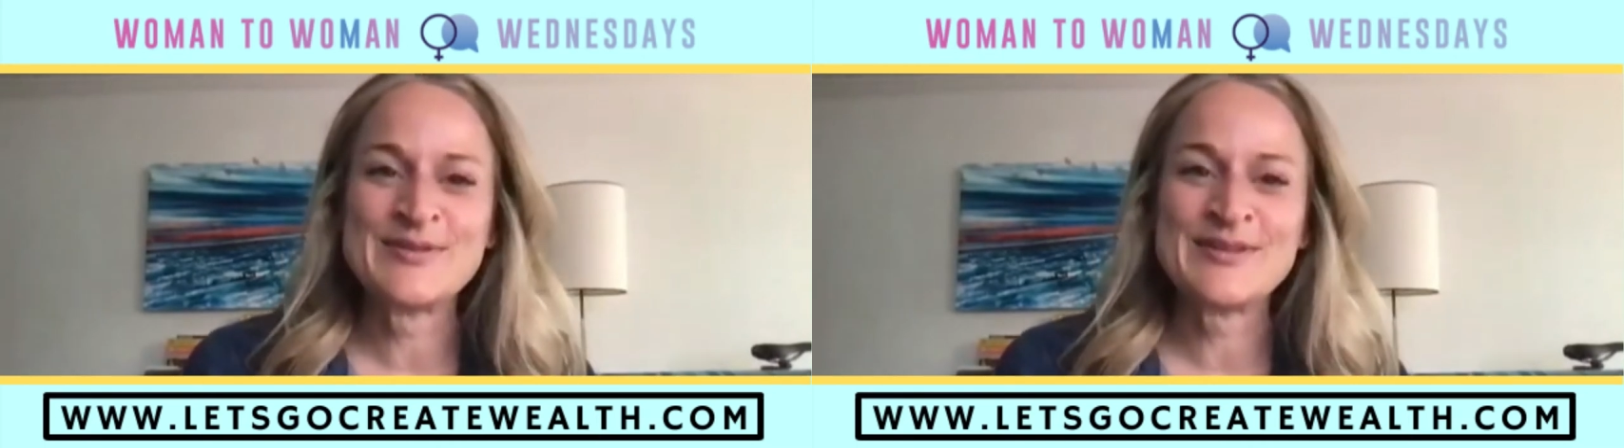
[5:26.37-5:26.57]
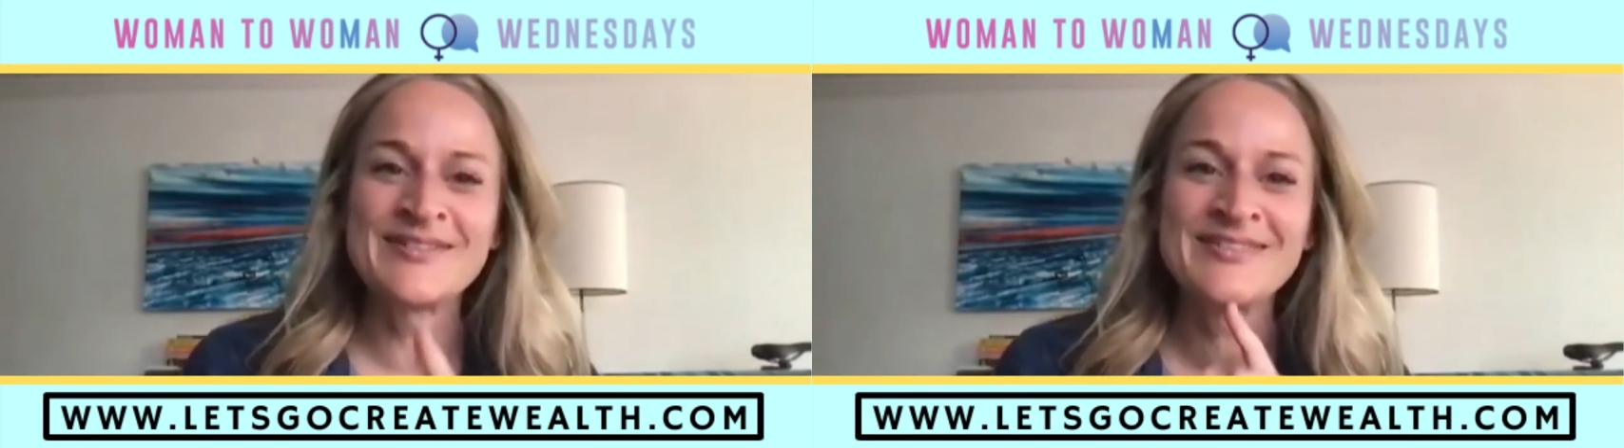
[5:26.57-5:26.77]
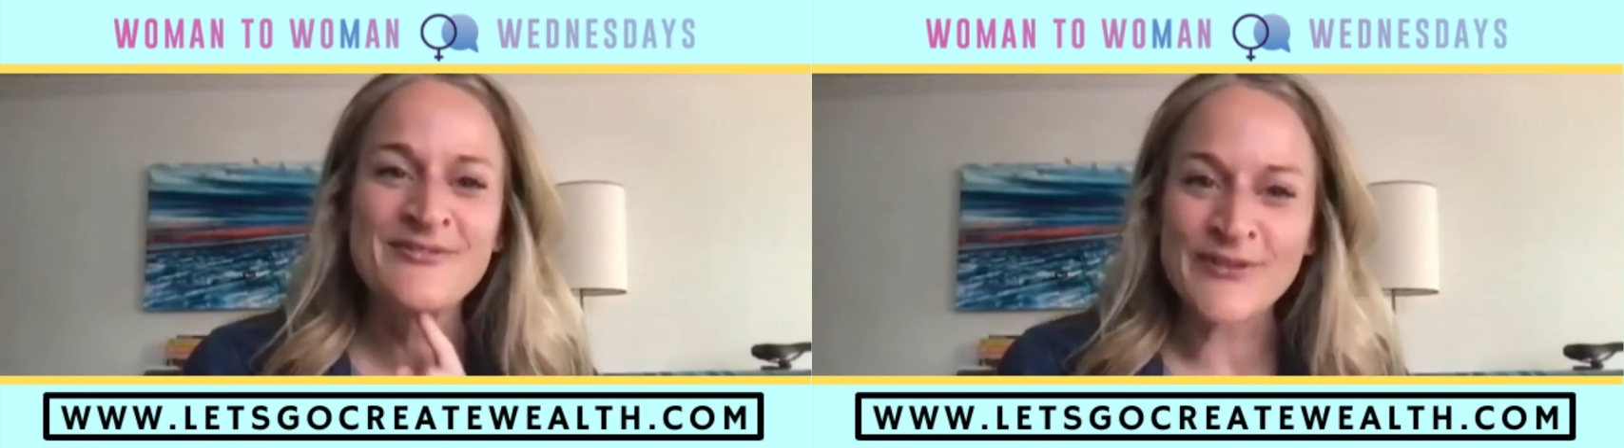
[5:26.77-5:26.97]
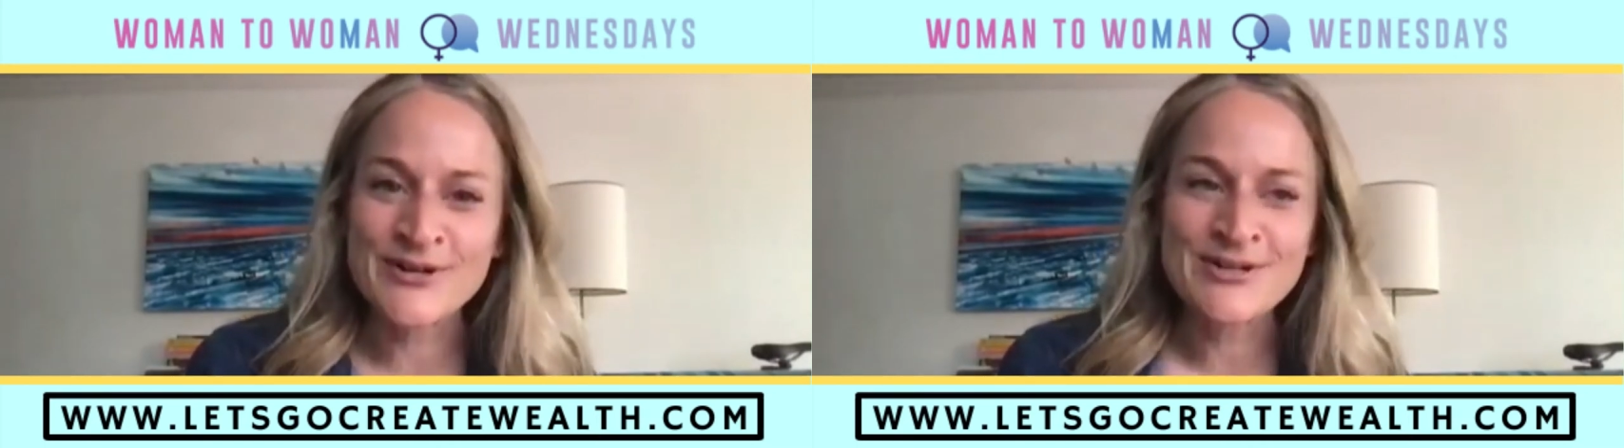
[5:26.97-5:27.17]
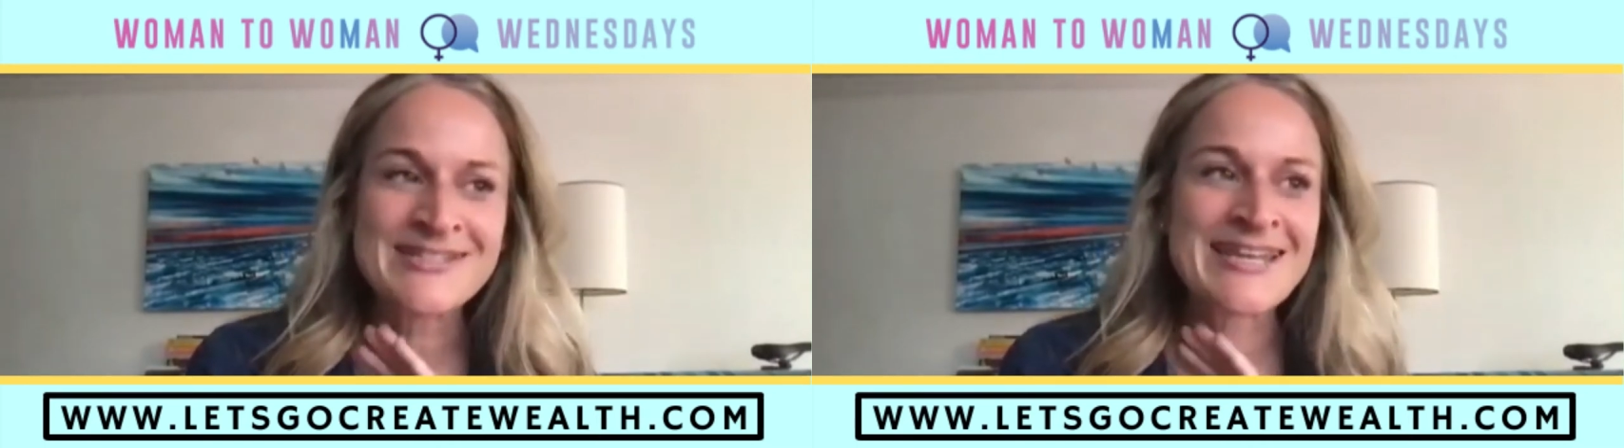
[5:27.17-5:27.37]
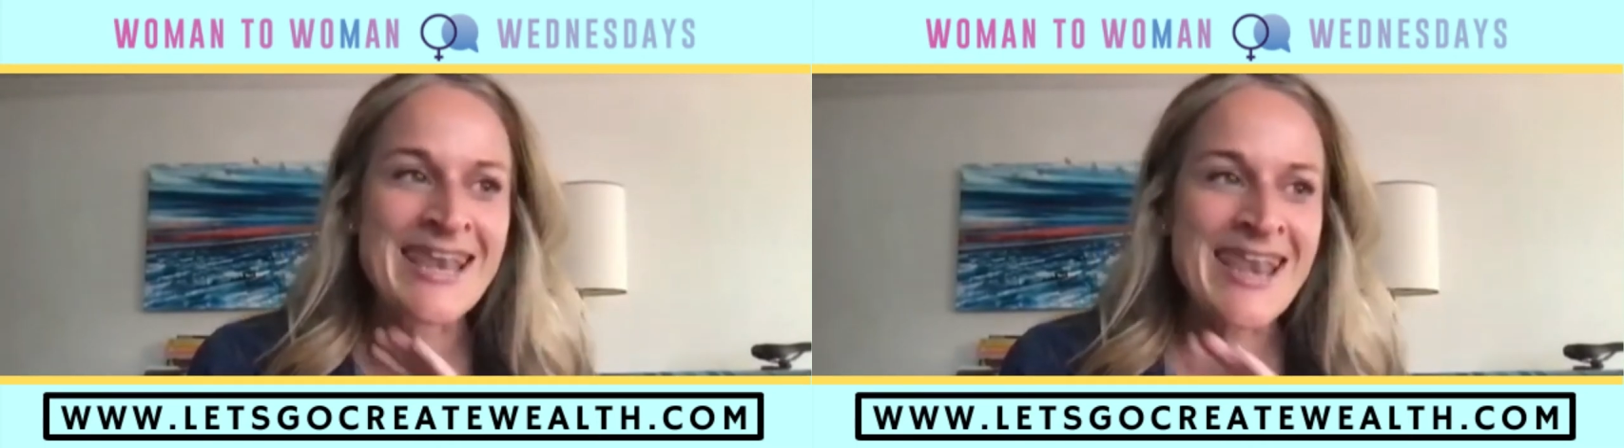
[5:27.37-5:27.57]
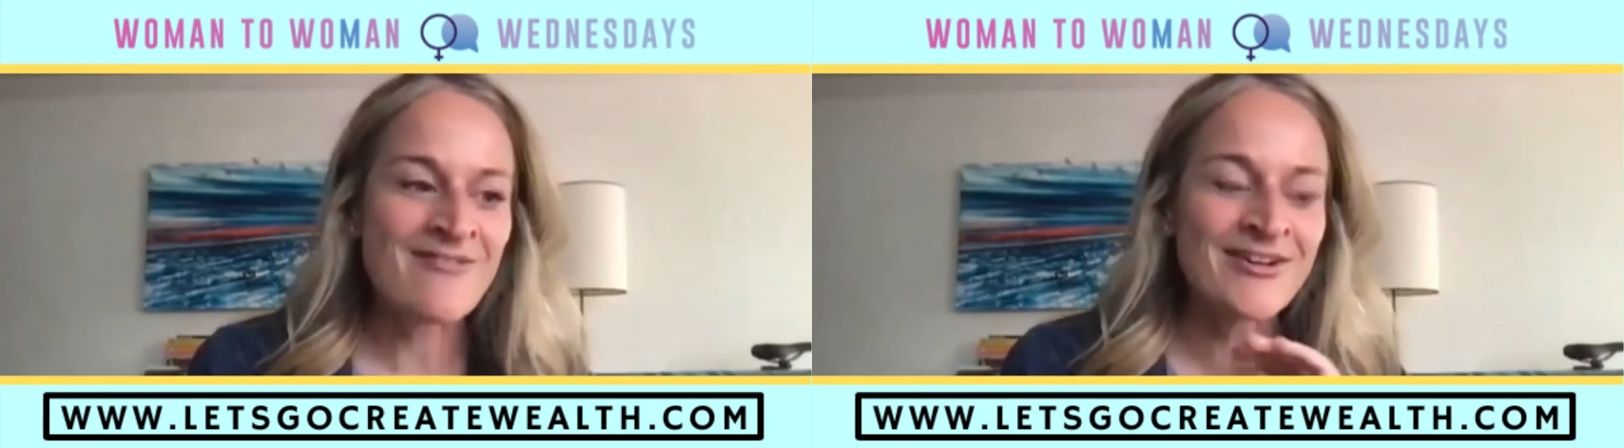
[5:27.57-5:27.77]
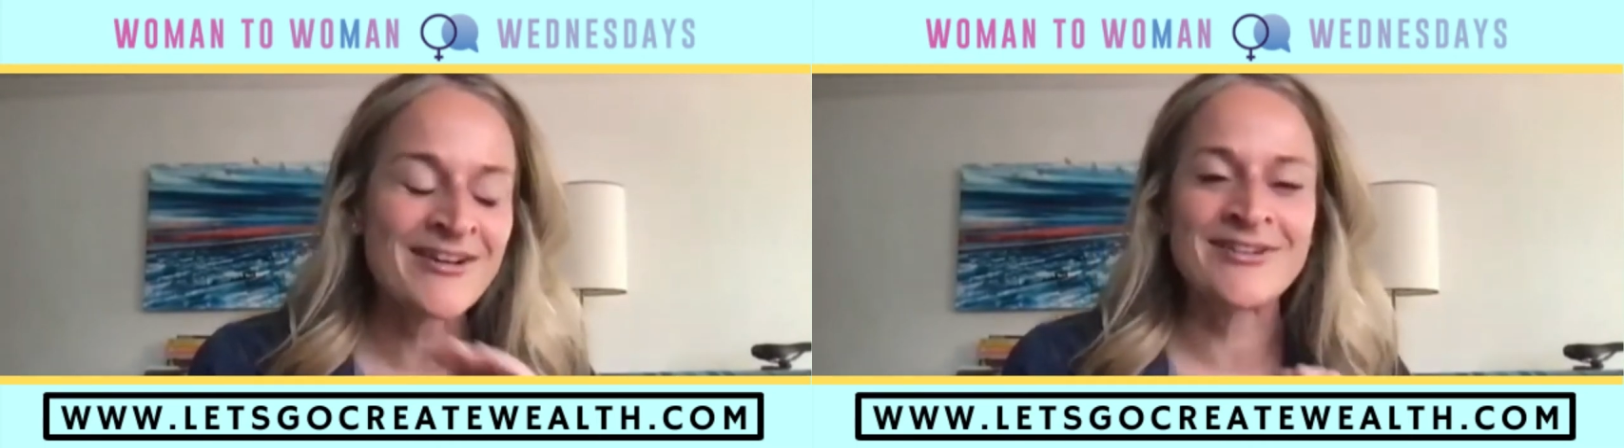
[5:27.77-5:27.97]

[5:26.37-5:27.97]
the first, never.